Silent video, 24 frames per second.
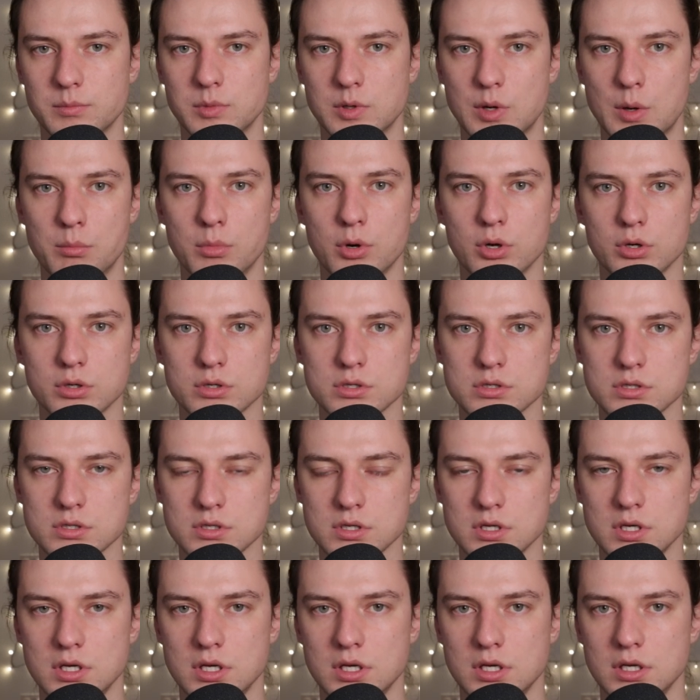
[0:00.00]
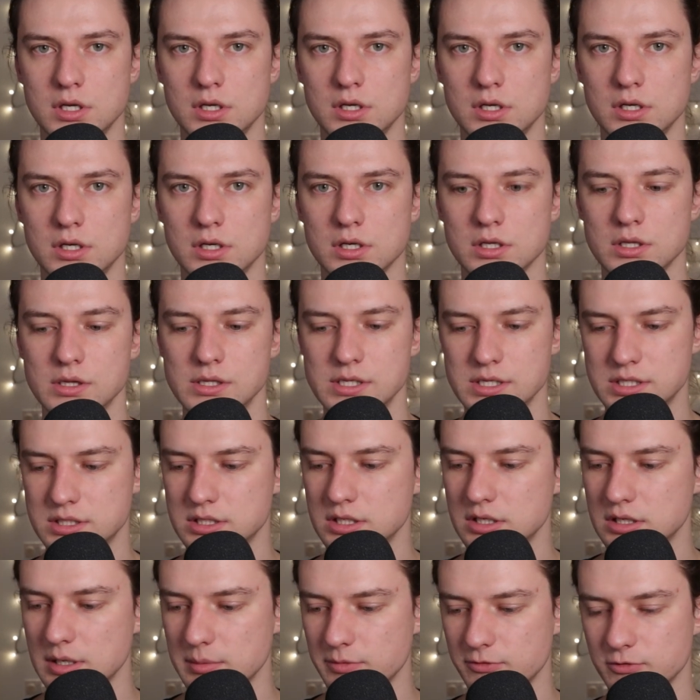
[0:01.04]
up in a box,
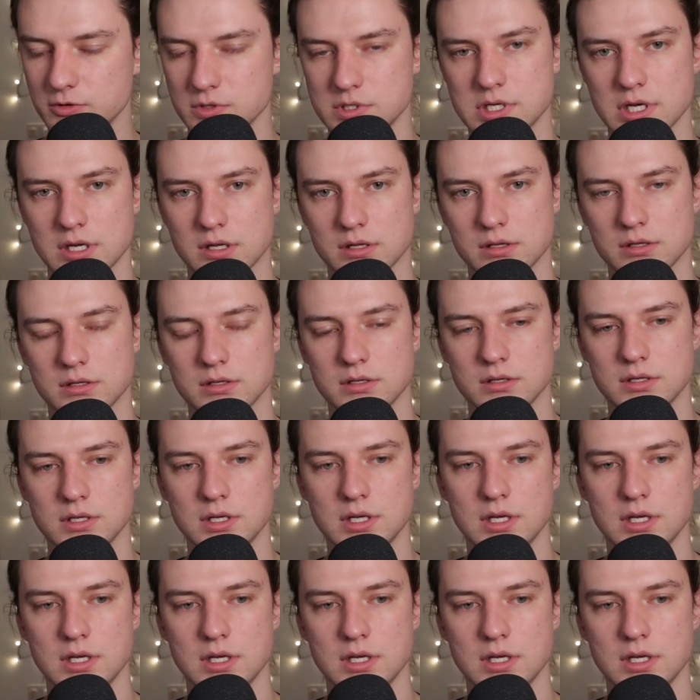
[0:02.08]
listed up for sale.